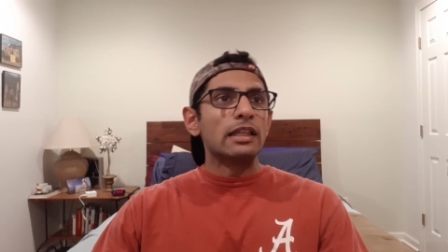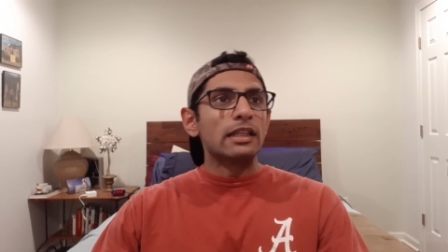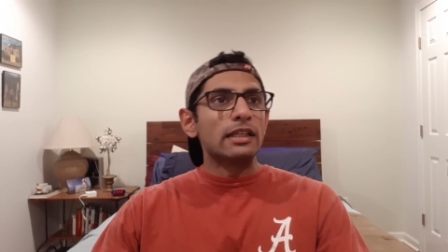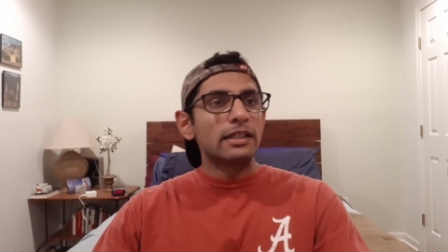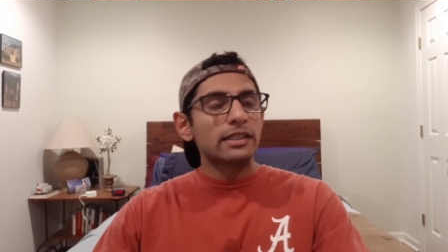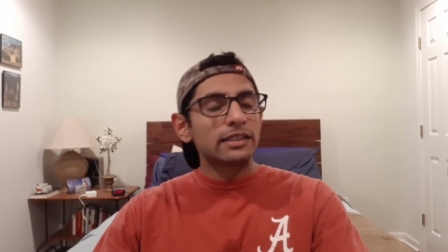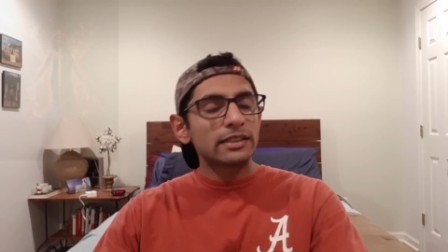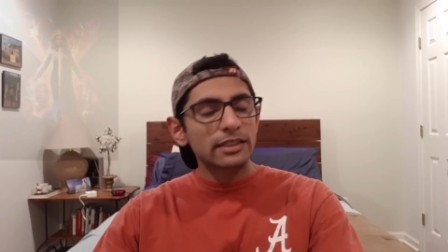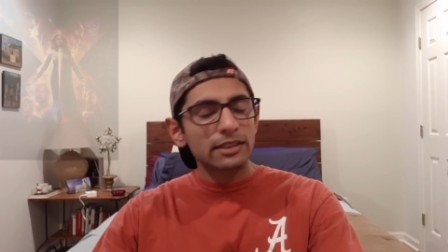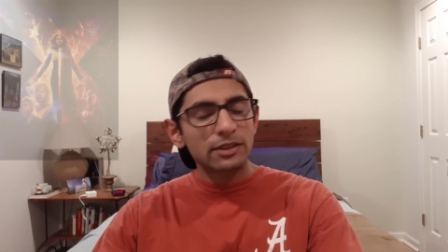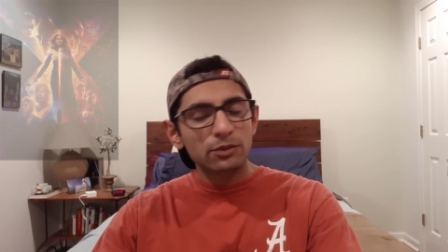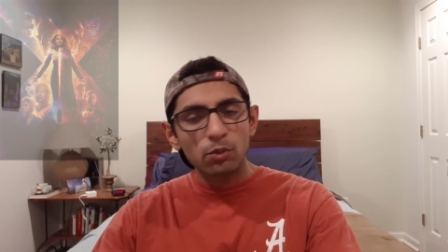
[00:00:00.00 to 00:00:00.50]

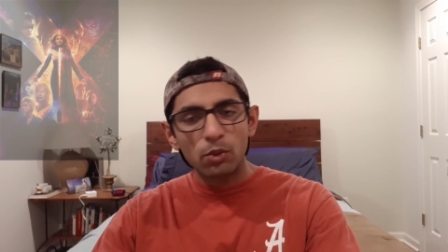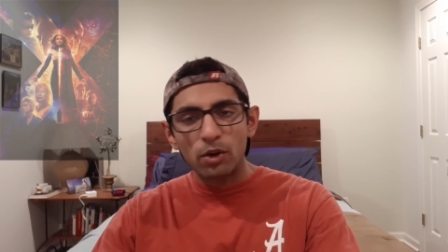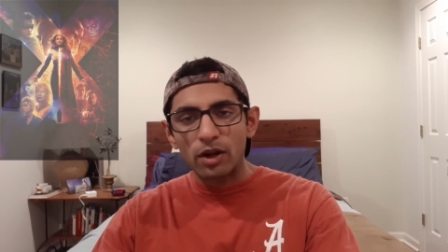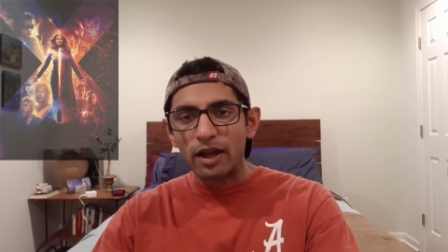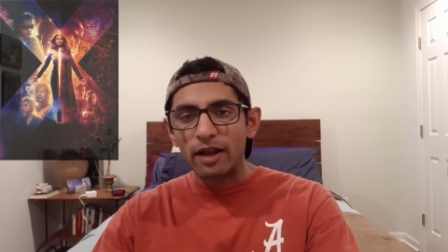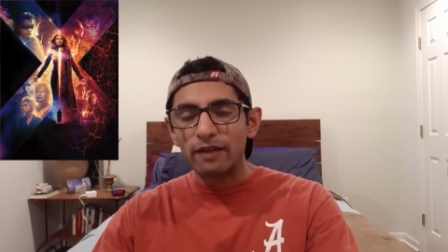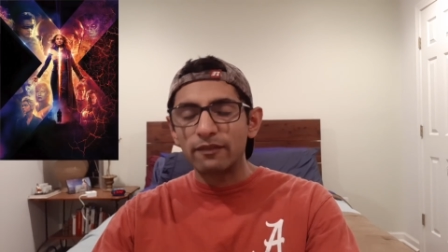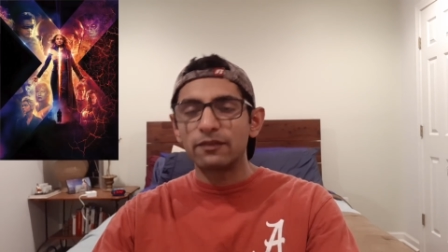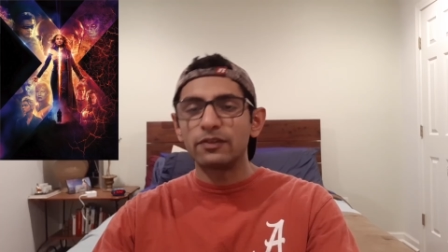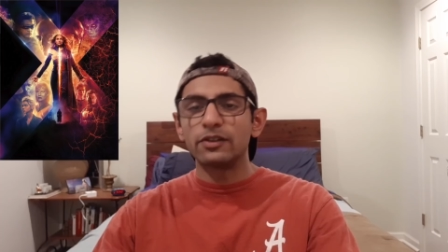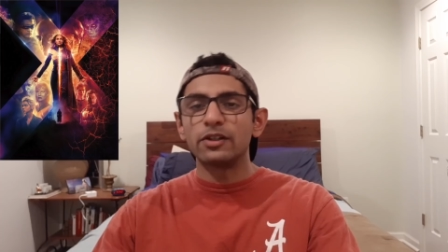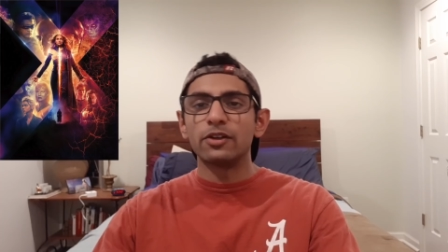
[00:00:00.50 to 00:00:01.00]
this is what
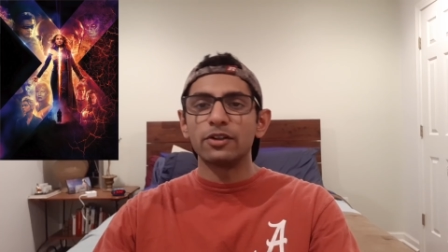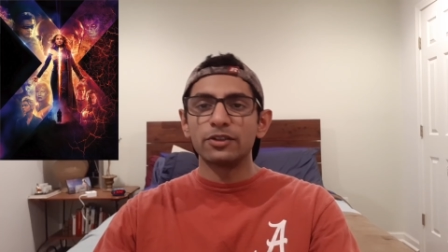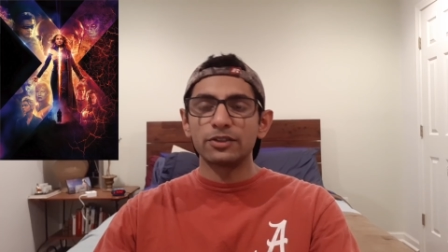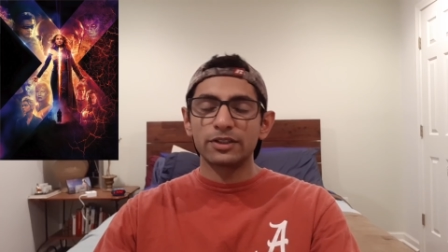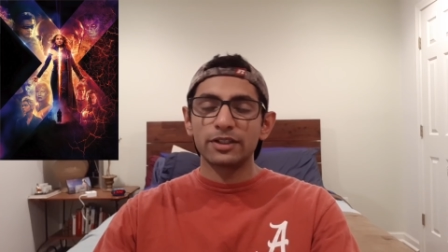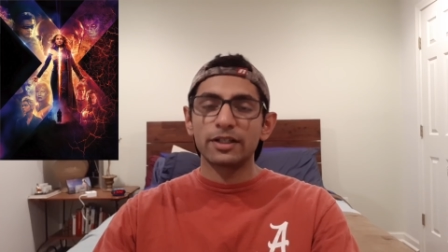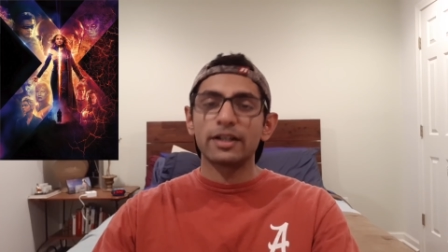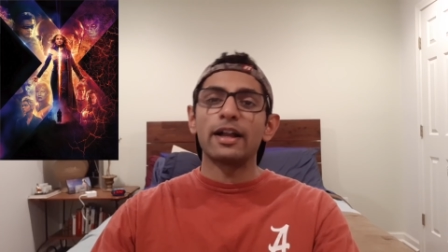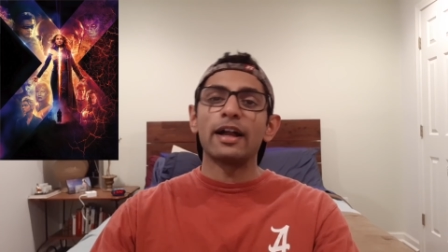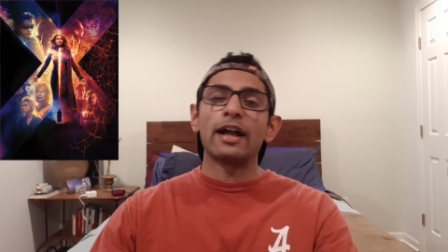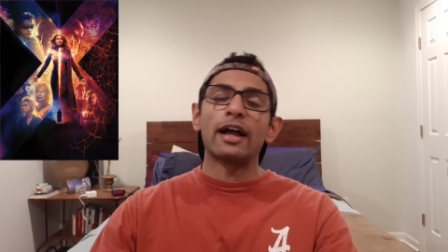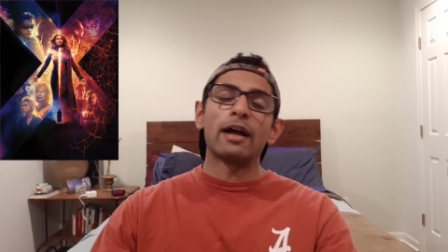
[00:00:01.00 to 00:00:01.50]
I feel is
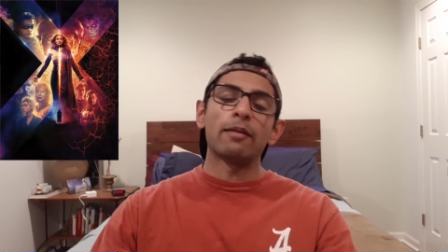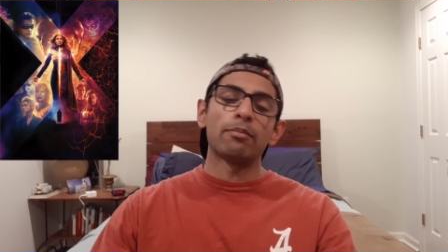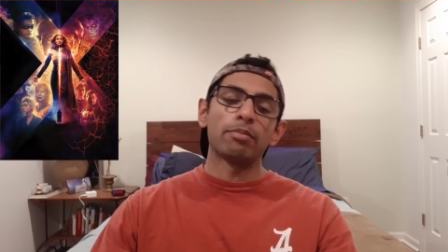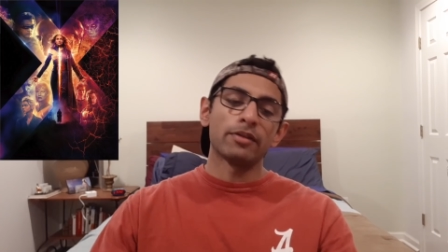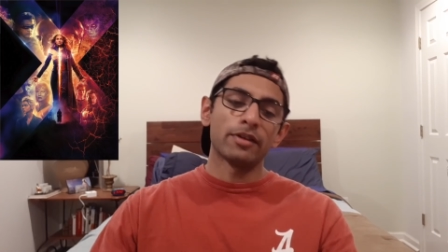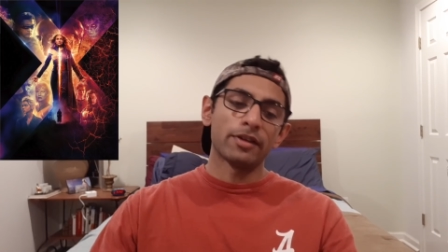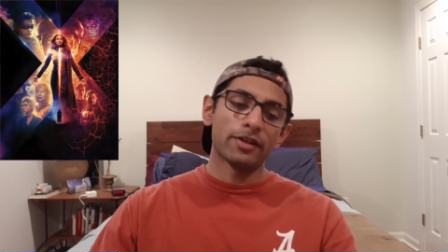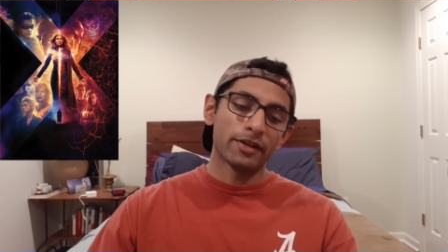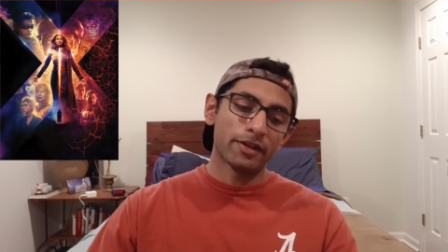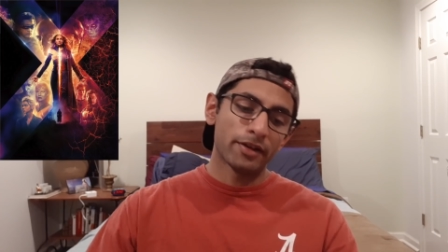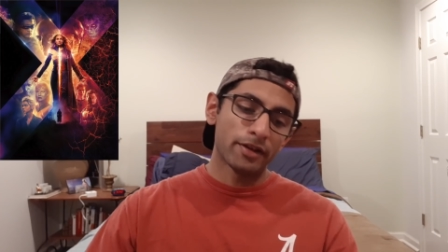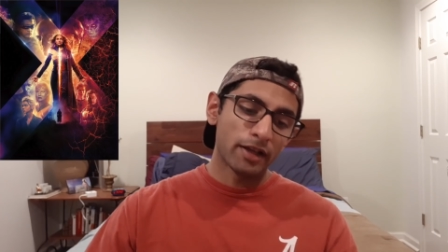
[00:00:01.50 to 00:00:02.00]
going to
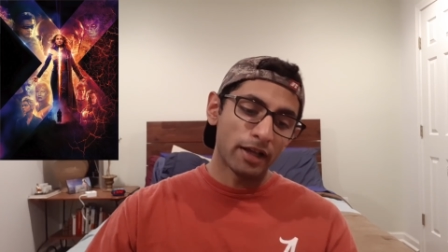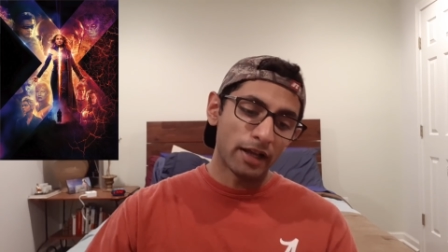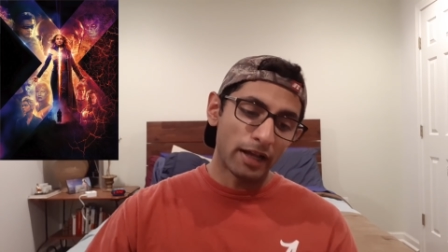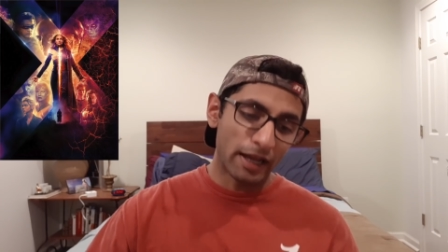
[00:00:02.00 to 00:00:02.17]
happen.